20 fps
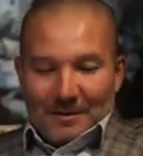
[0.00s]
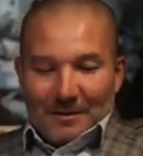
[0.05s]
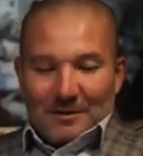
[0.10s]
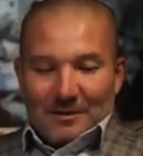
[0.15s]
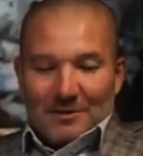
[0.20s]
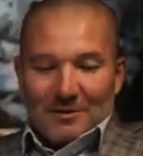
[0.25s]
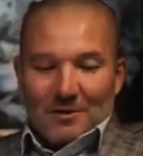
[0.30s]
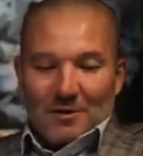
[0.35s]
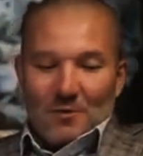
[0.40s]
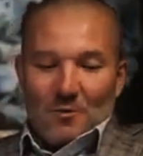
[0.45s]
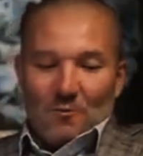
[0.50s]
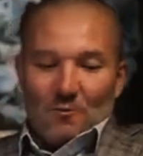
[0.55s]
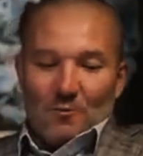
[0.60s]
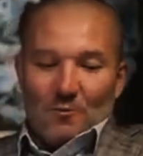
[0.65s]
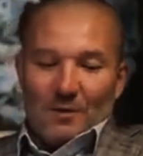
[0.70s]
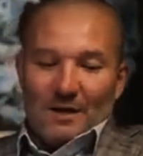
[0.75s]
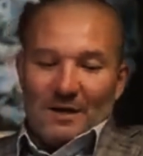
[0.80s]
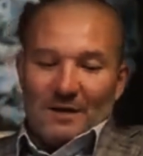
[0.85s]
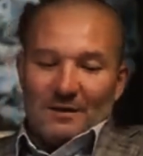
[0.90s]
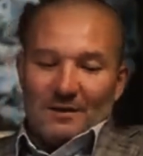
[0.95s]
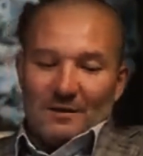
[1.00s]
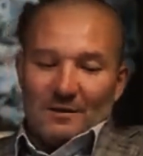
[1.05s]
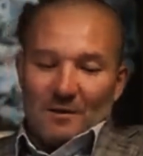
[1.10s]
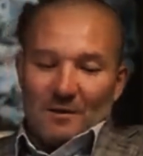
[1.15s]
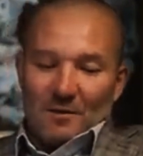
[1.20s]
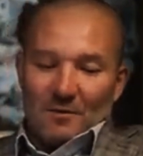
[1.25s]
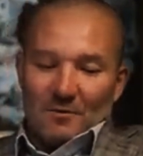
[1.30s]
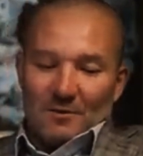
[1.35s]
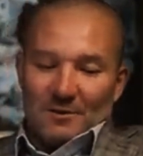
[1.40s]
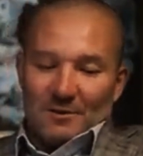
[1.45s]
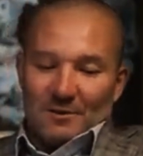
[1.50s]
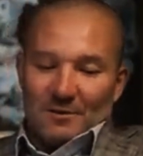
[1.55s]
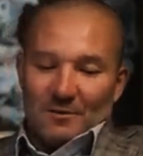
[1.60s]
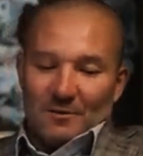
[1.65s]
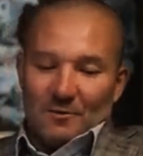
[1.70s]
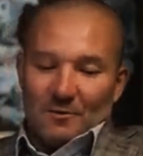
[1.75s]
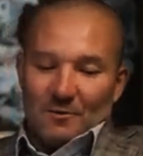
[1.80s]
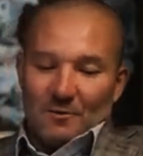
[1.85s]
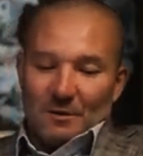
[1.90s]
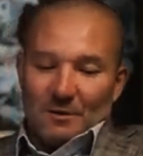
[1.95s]
So we're getting close
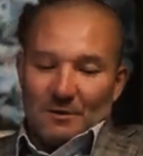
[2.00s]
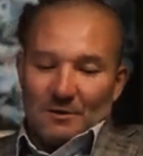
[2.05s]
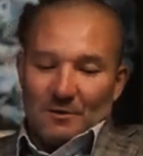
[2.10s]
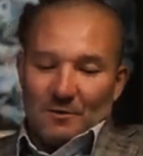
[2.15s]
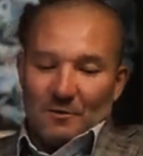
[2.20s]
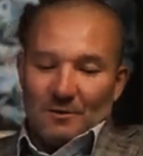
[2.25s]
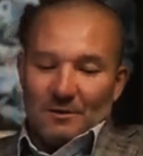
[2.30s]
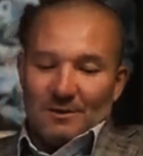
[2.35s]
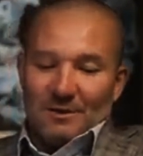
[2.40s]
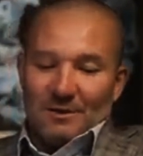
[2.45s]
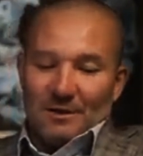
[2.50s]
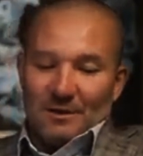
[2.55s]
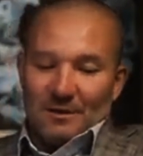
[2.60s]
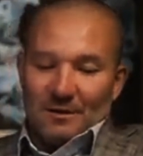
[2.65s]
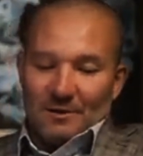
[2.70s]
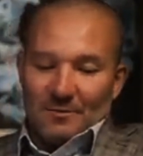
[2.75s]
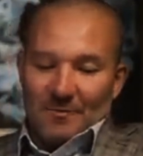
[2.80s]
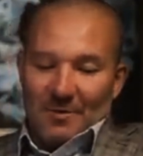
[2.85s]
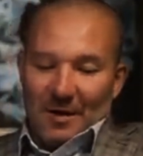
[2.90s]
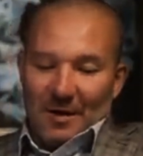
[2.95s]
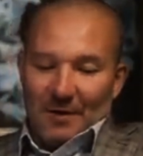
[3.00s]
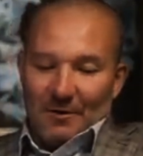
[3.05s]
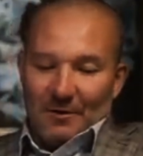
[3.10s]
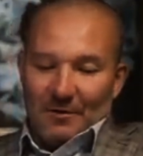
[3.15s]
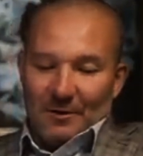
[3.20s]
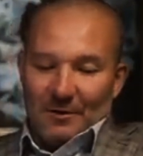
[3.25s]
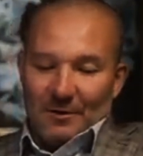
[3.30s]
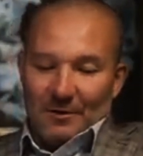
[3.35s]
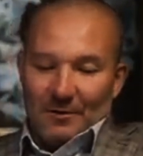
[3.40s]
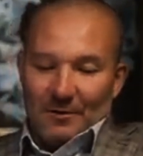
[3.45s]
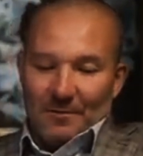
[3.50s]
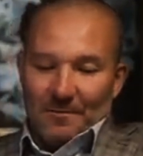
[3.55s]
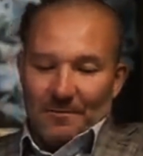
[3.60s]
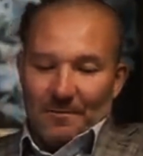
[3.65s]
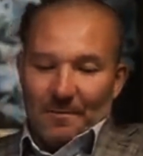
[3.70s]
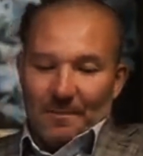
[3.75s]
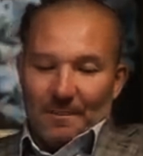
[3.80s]
towards the end of the battle here.